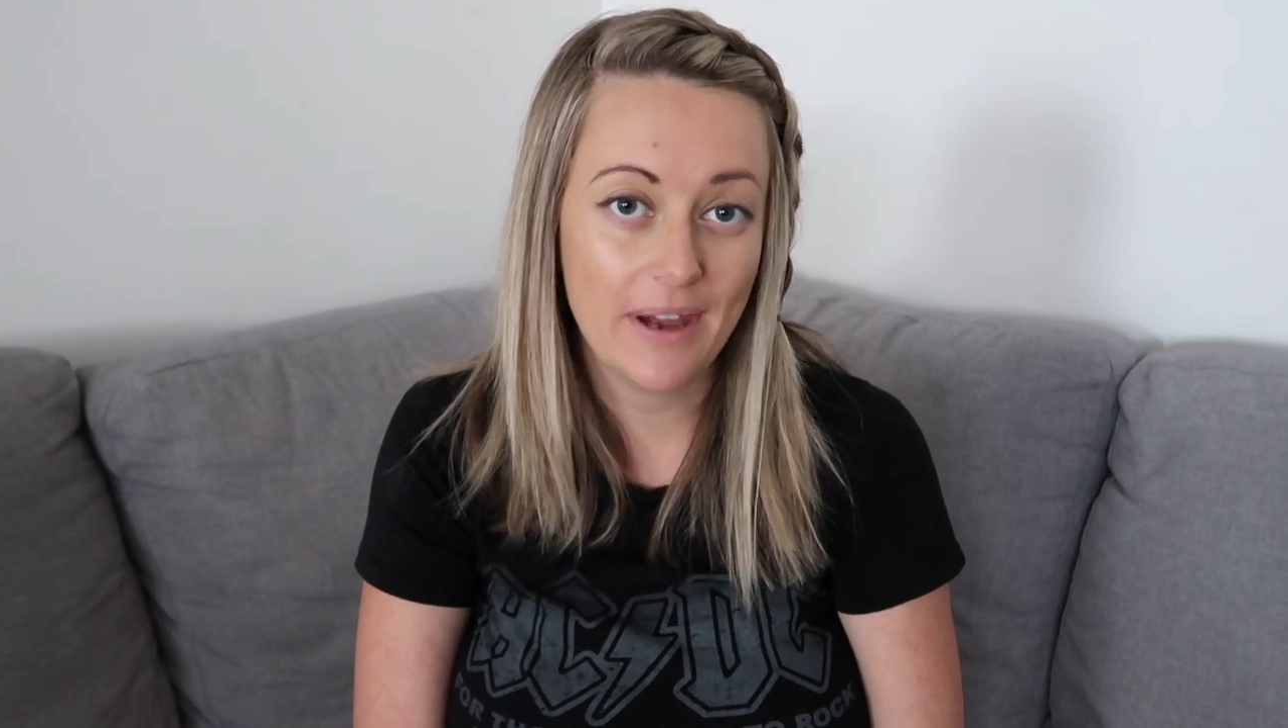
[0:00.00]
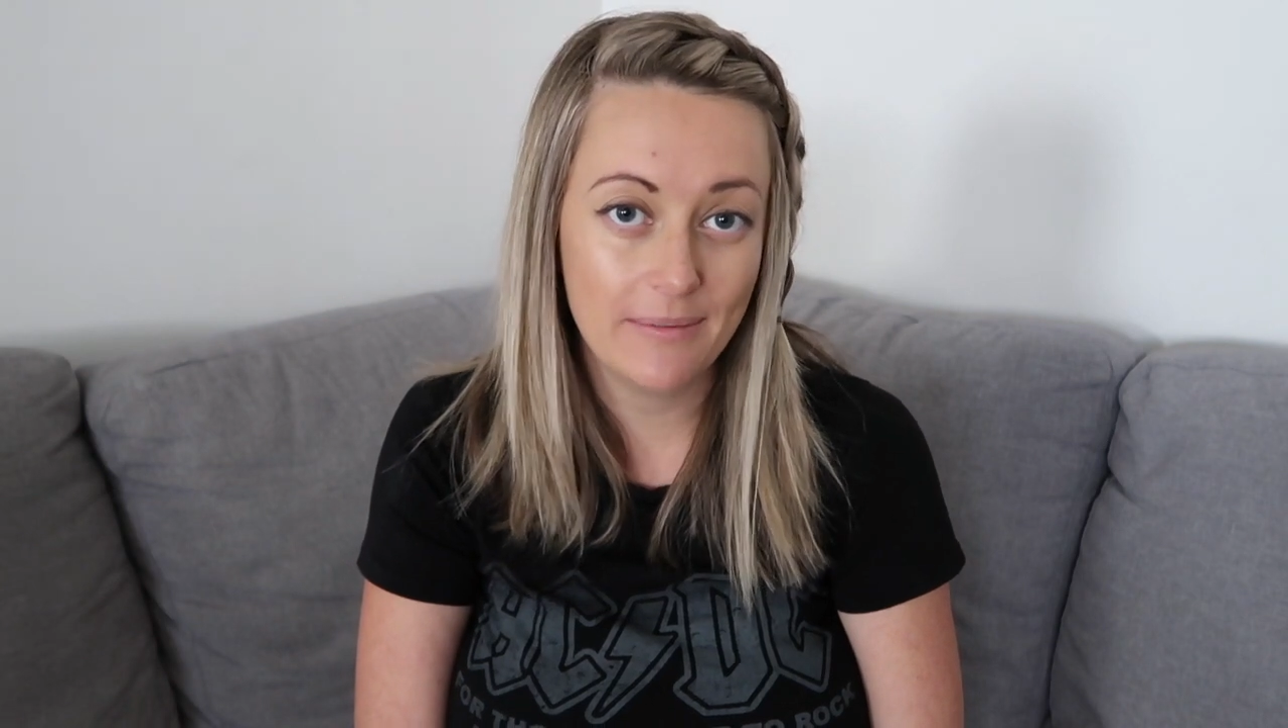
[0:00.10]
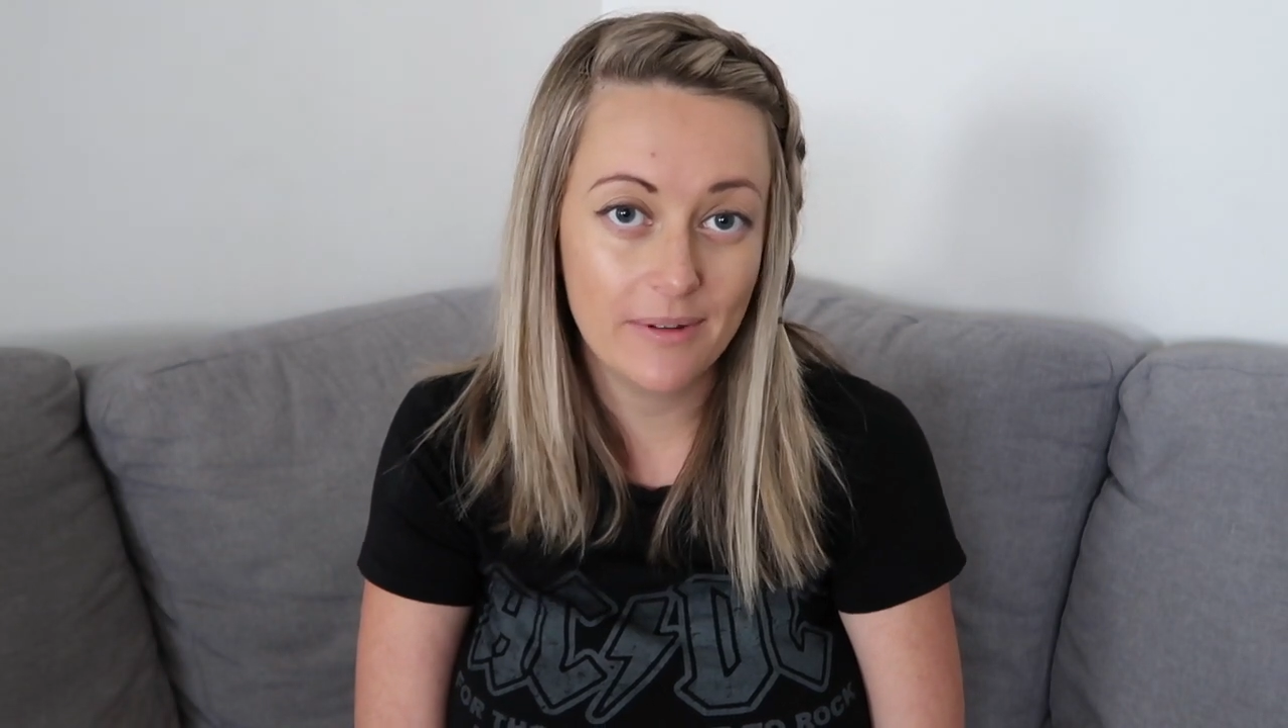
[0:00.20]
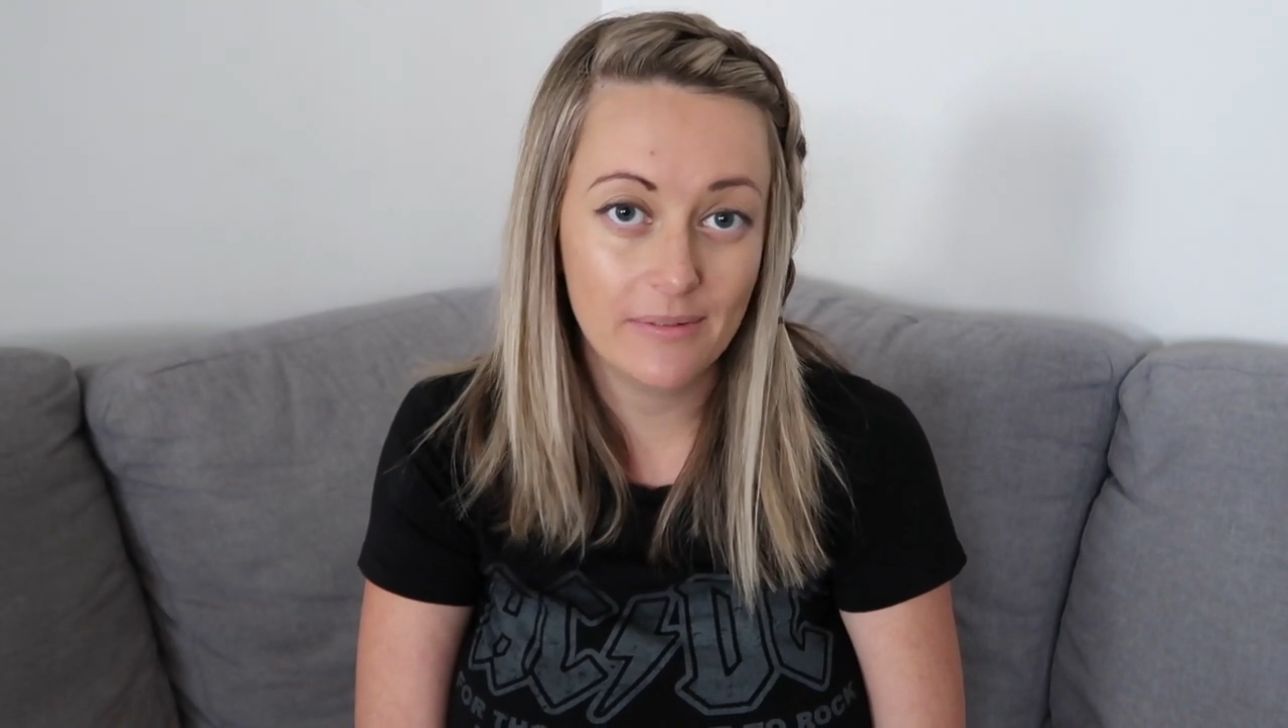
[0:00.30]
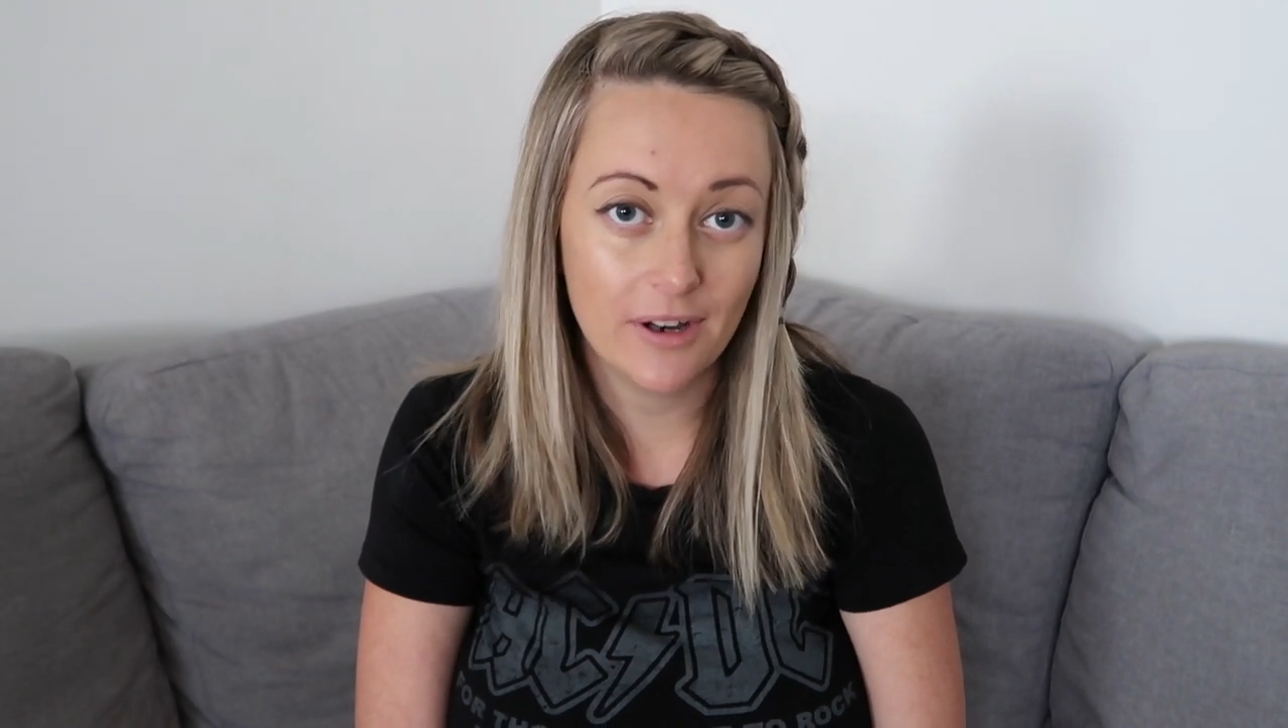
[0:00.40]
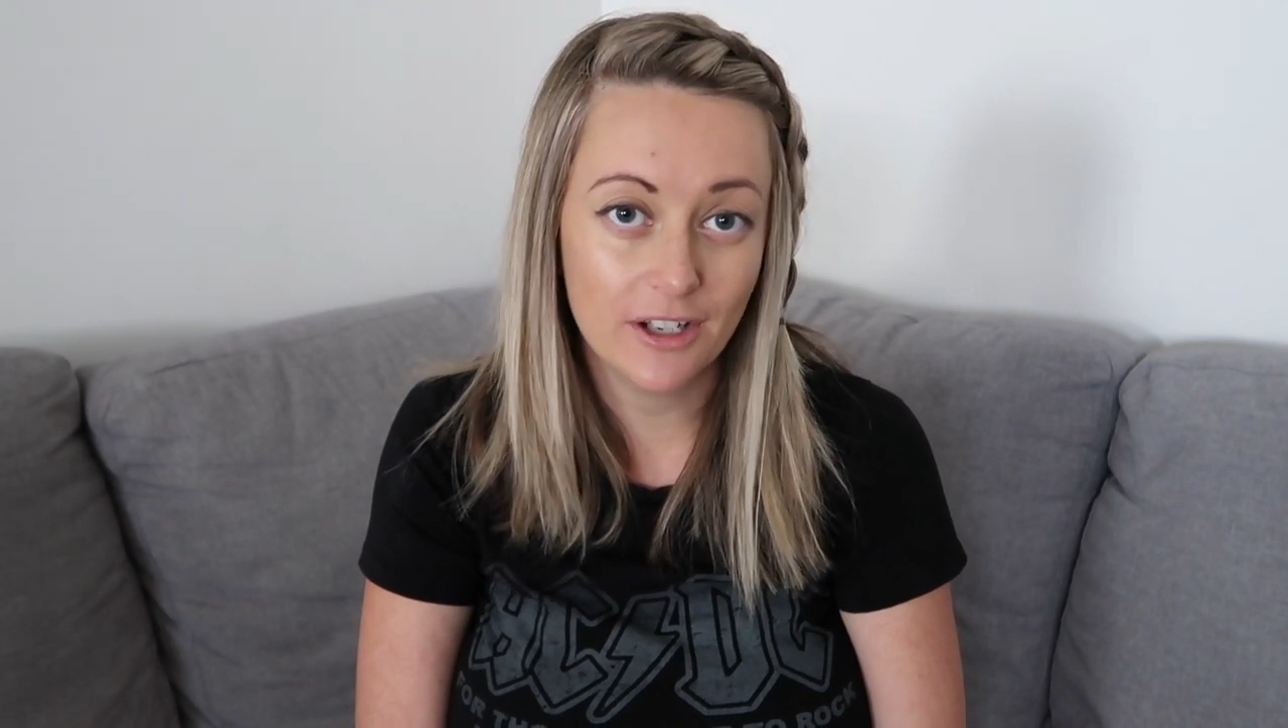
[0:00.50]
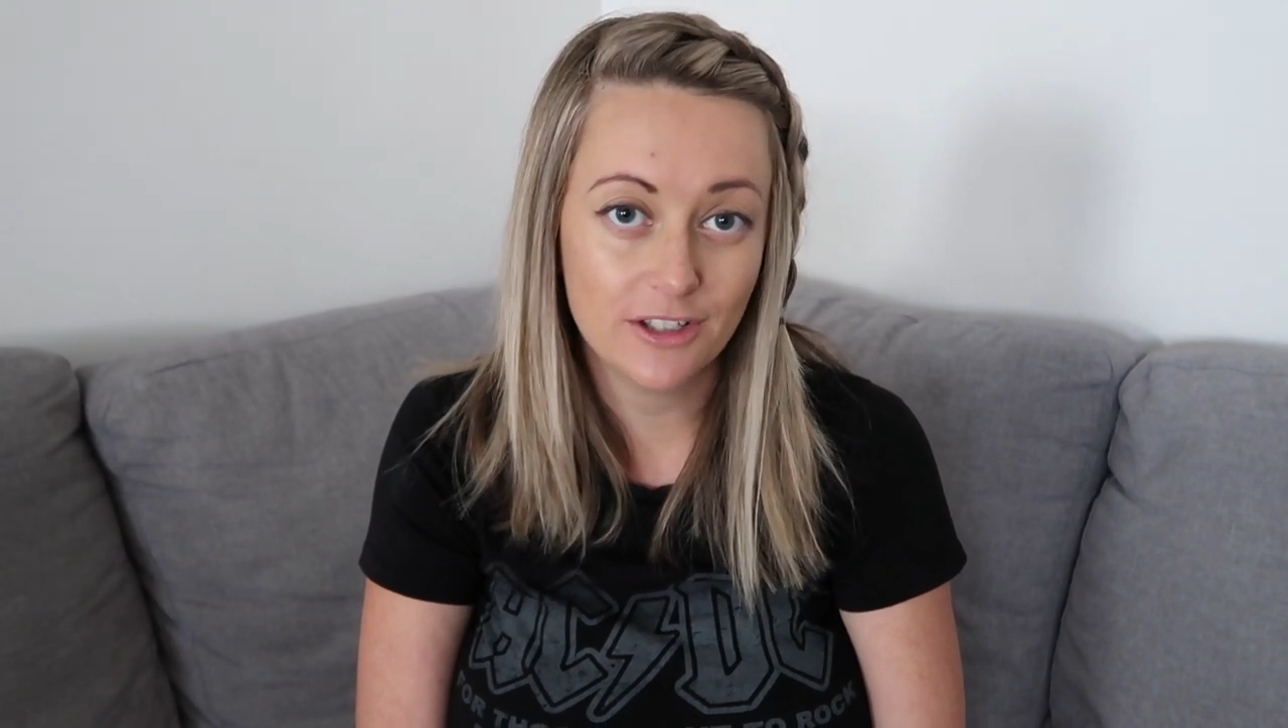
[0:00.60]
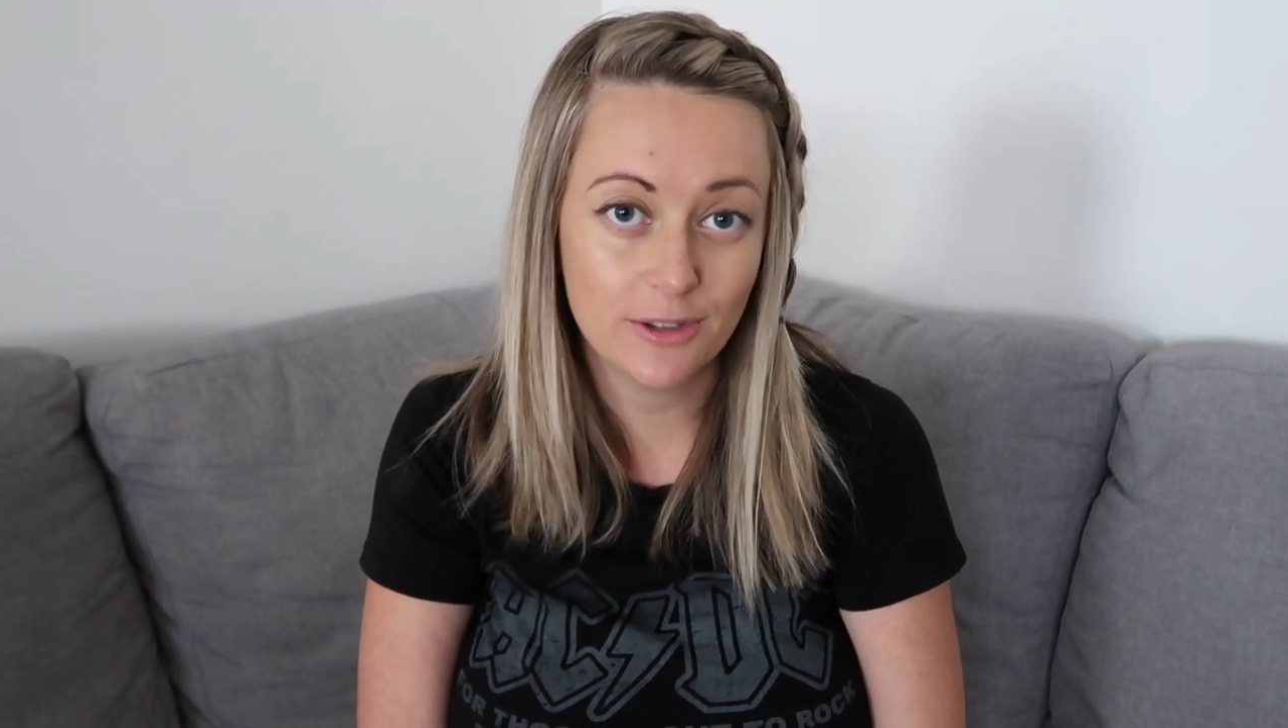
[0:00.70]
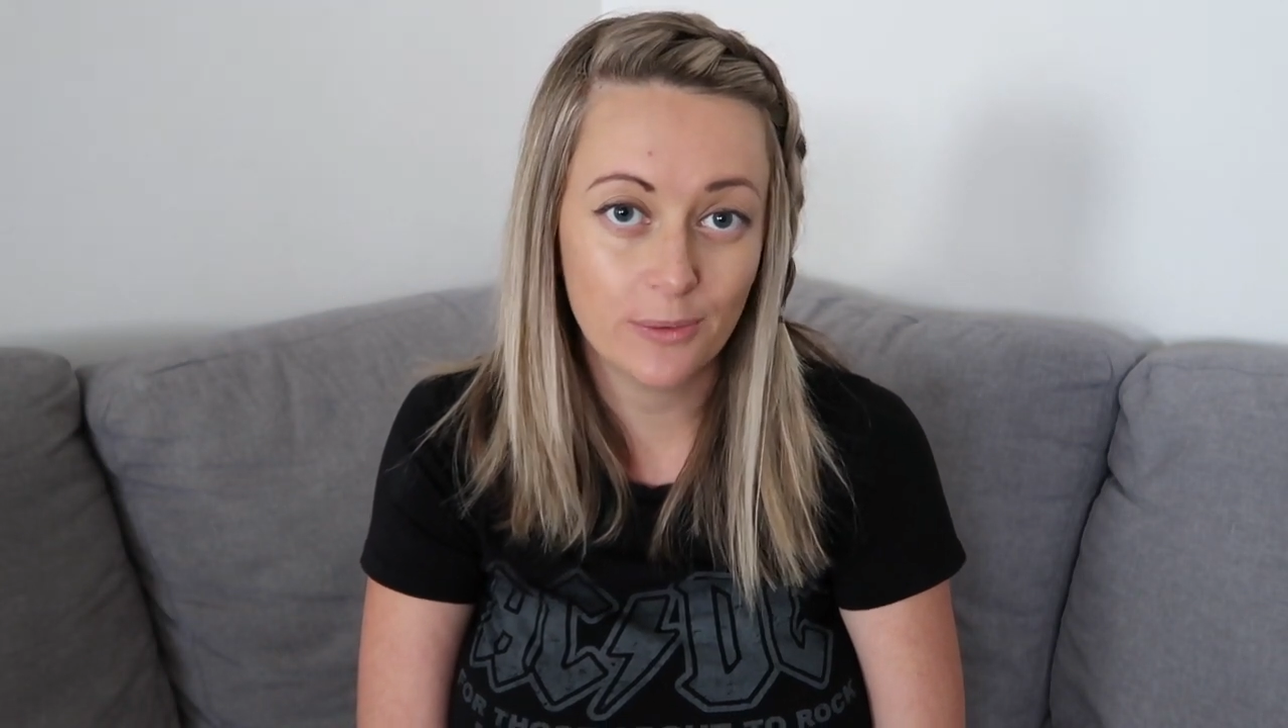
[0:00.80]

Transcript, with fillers: baby watch